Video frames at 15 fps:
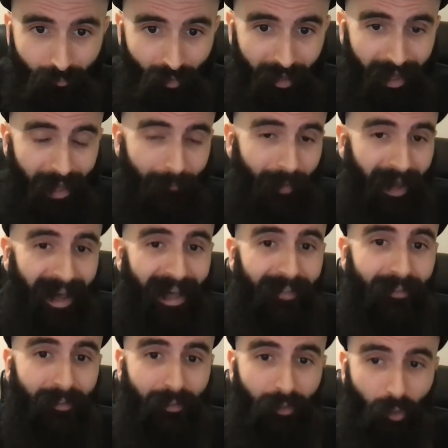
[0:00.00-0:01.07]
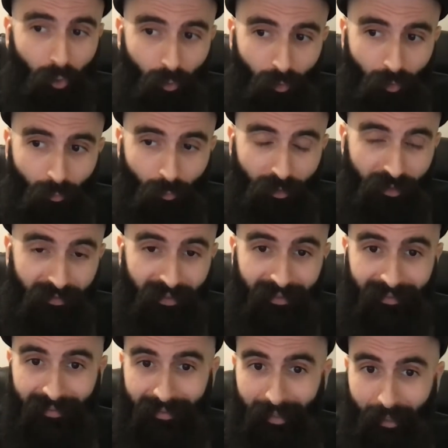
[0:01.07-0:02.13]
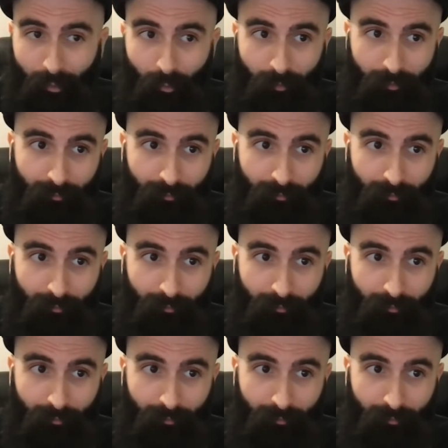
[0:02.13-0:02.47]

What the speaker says: I'm adding a chord which is external